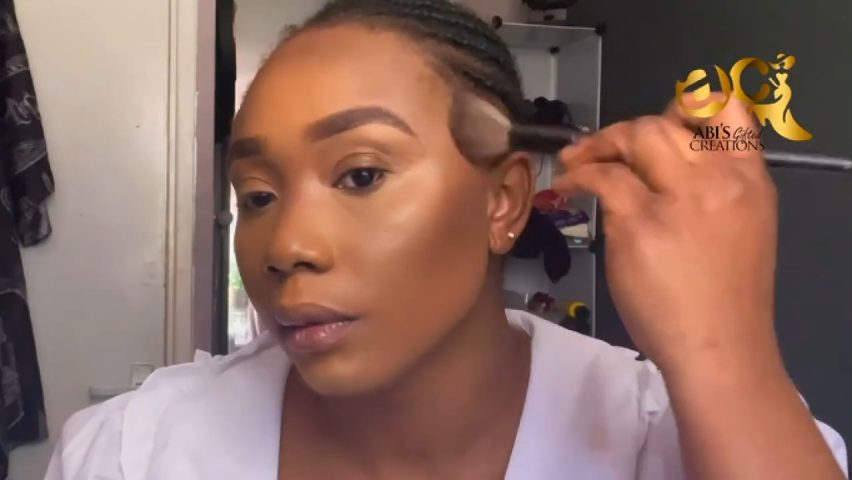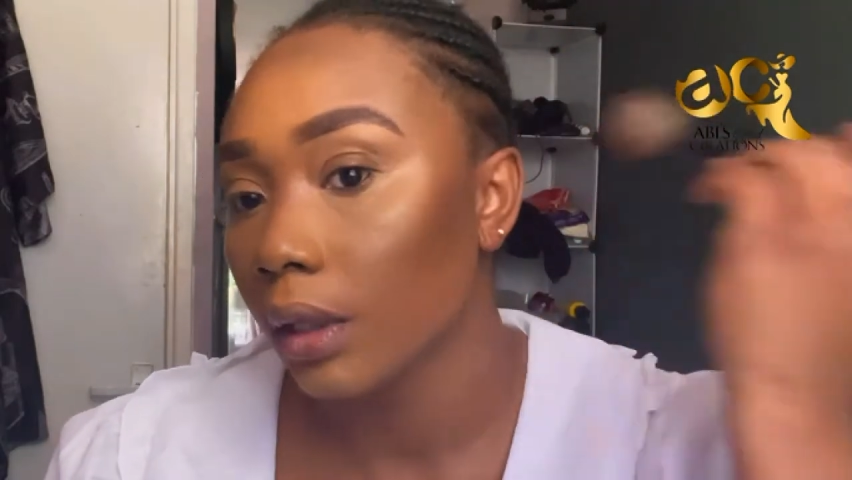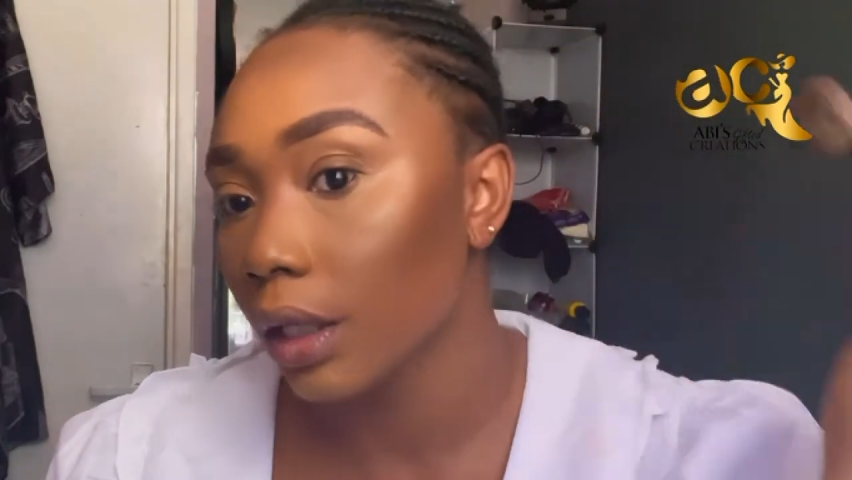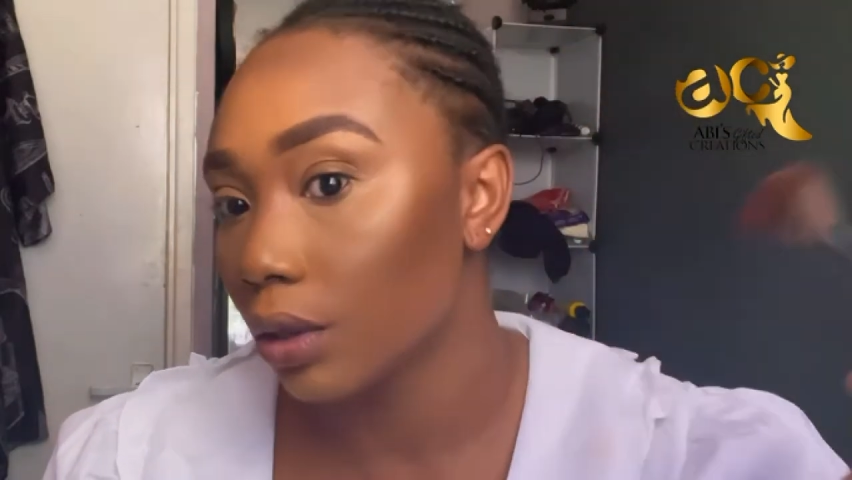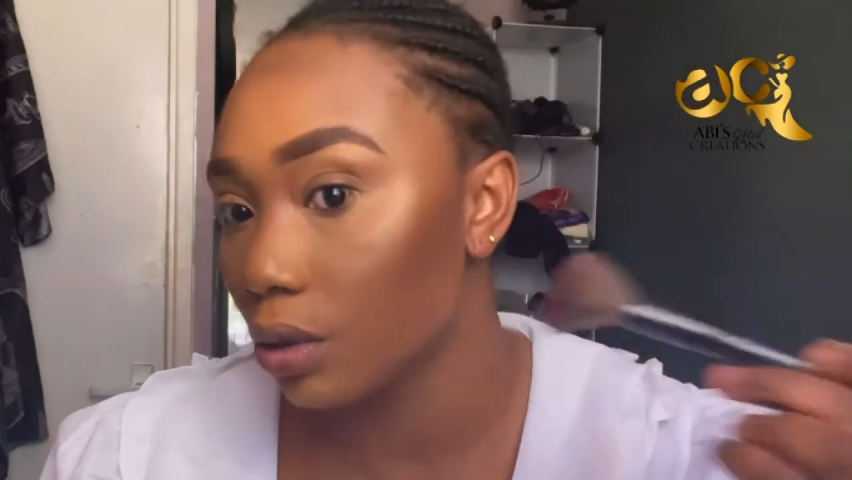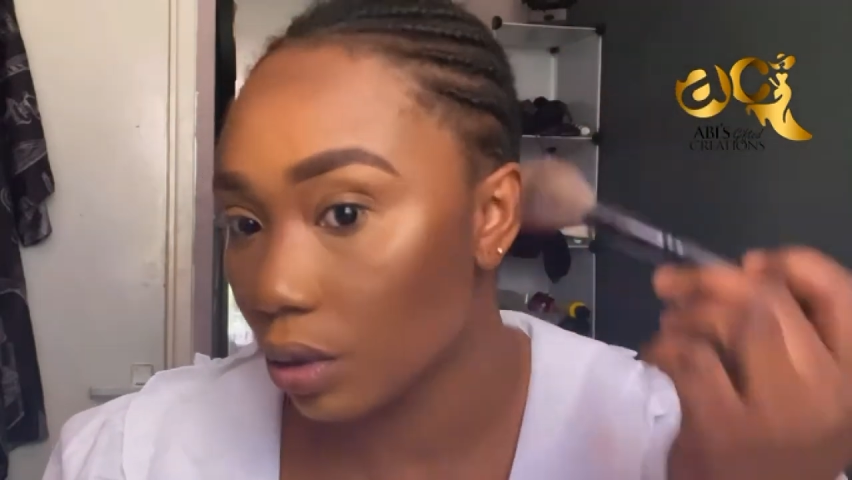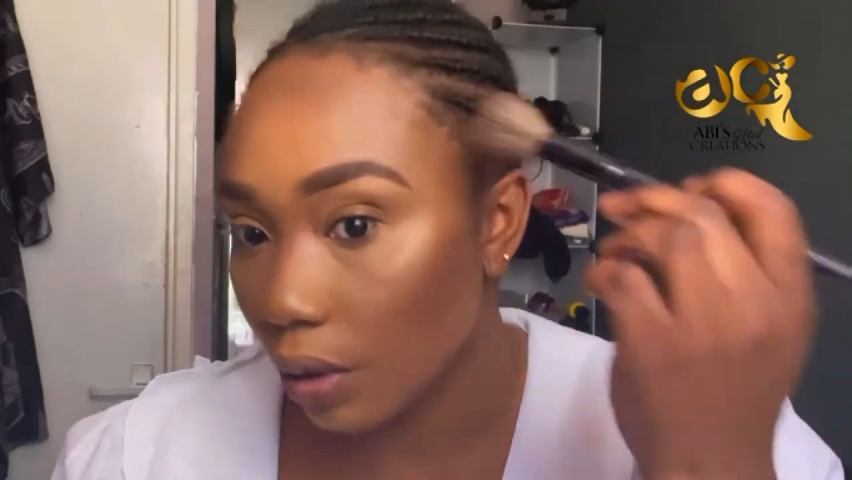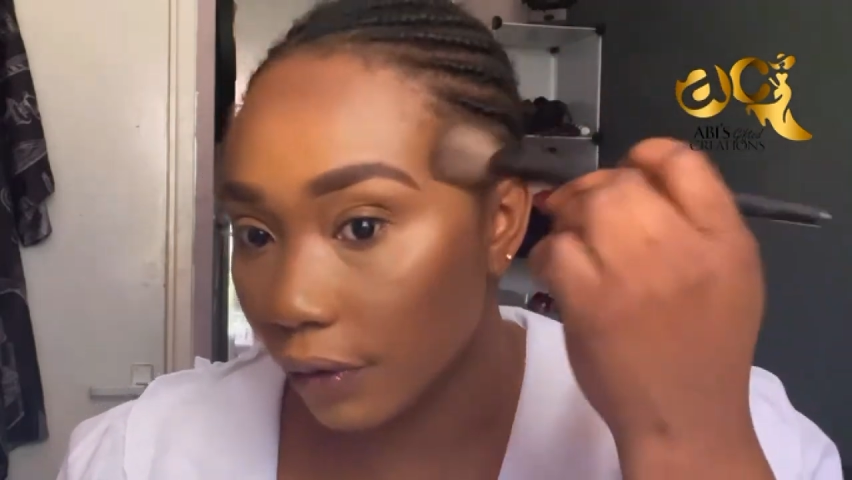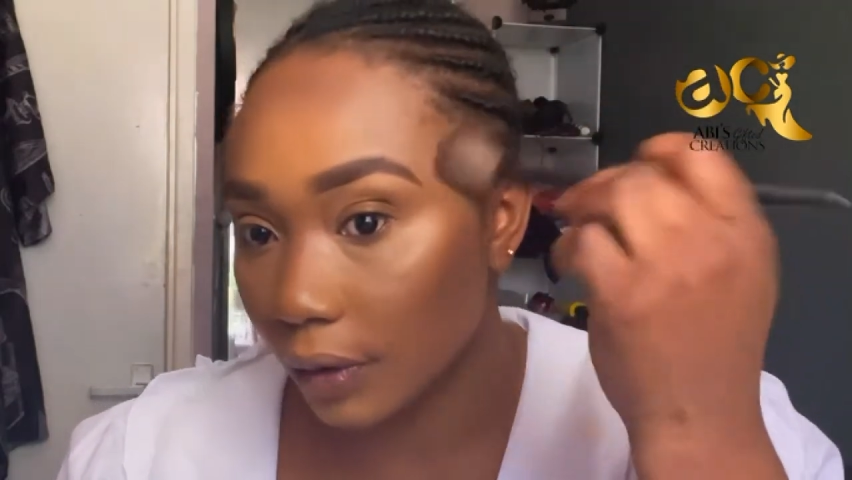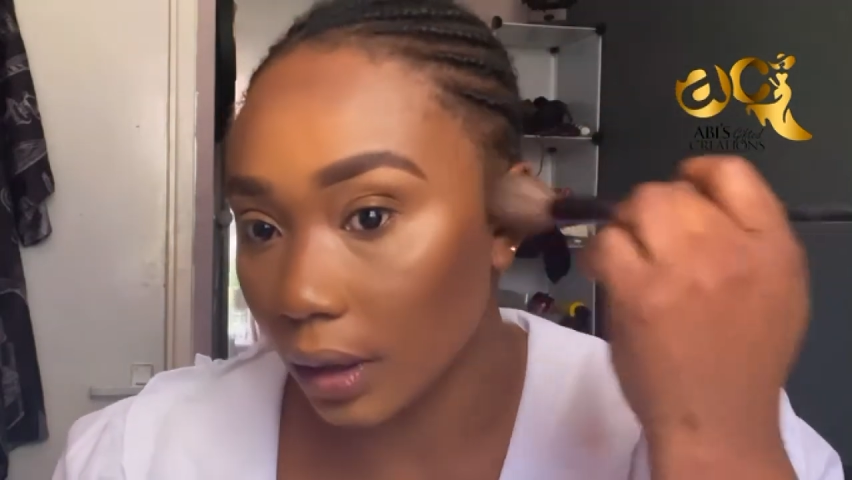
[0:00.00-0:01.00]
just to
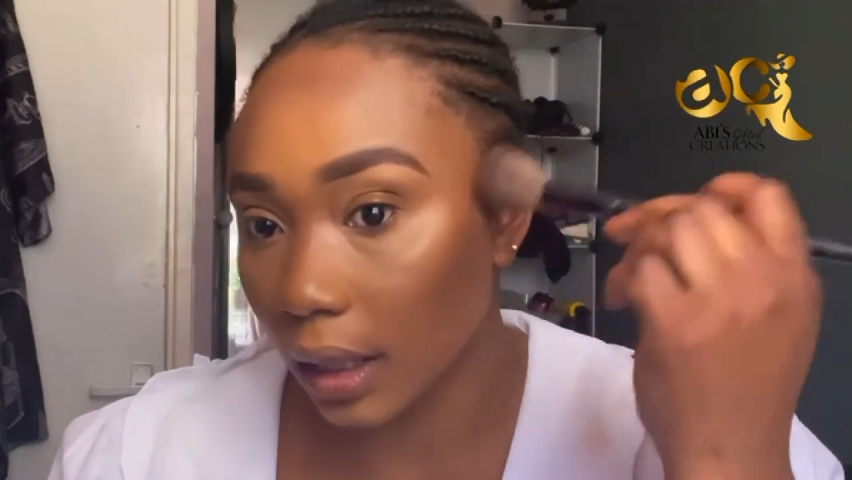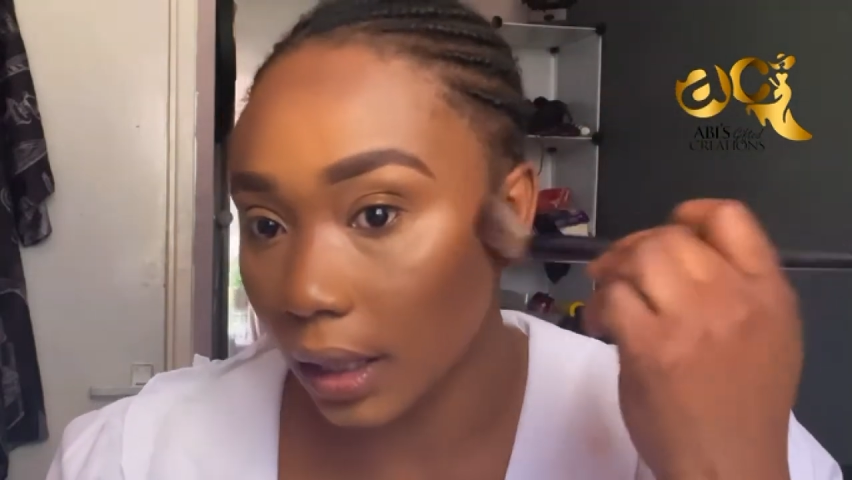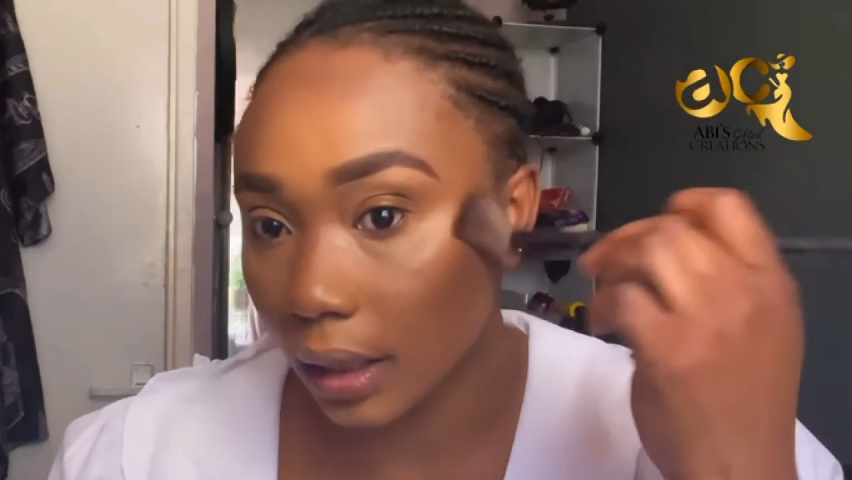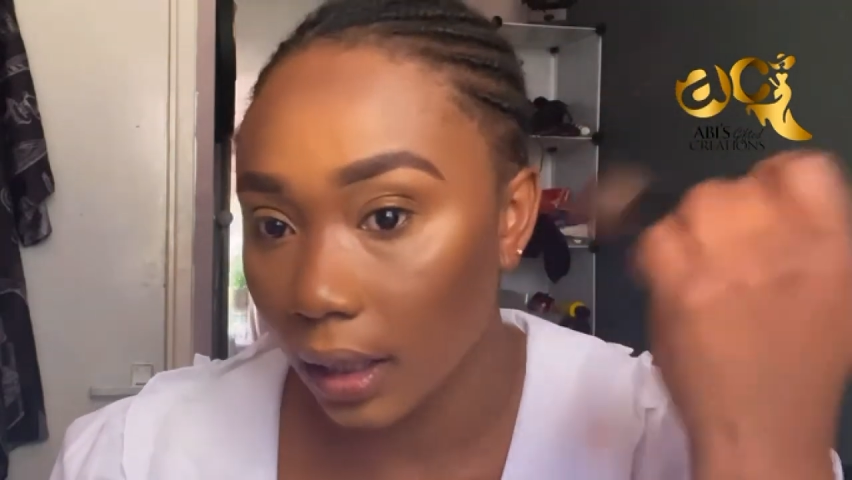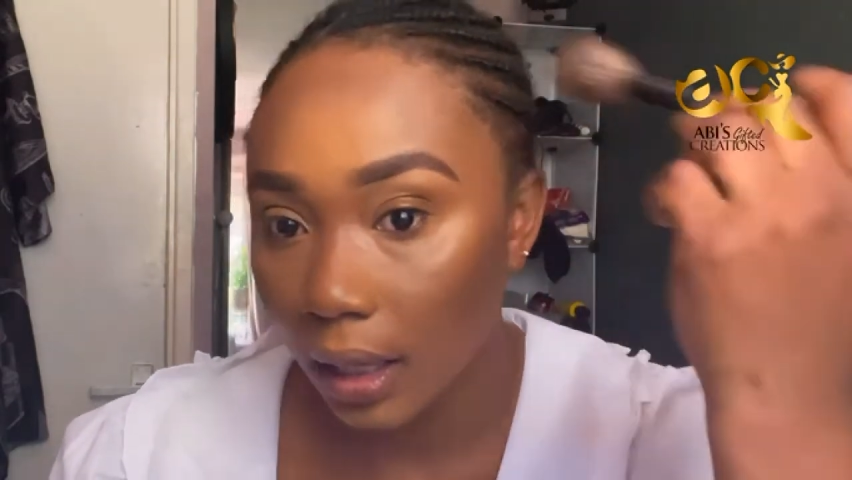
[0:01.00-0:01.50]
soften it